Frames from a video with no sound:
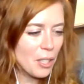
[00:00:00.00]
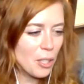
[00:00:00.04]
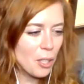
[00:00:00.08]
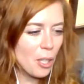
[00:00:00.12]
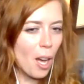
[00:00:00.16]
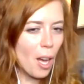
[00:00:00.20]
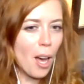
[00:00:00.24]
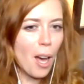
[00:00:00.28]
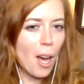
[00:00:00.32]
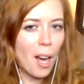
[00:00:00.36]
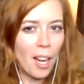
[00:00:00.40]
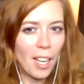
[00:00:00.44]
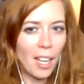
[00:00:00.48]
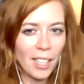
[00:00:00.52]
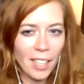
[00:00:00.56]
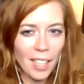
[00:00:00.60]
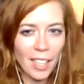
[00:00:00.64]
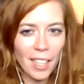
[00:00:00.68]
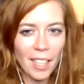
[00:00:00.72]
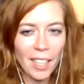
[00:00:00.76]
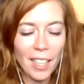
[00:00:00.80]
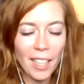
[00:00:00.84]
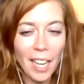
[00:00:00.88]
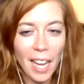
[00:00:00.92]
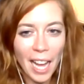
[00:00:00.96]
Dog
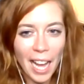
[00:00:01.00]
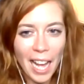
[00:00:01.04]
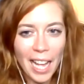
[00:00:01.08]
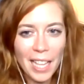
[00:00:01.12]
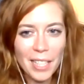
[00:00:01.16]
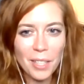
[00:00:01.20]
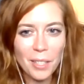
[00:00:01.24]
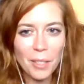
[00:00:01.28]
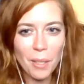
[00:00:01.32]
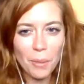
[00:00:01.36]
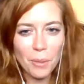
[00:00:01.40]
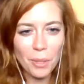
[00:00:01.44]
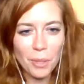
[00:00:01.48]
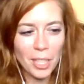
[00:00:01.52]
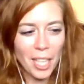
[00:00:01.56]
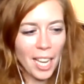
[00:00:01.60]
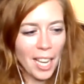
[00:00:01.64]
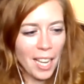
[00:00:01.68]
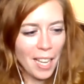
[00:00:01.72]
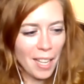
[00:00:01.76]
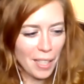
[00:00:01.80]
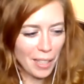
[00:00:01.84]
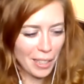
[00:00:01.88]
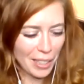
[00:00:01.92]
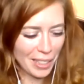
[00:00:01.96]
has no
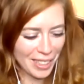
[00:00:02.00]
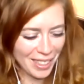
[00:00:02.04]
tail.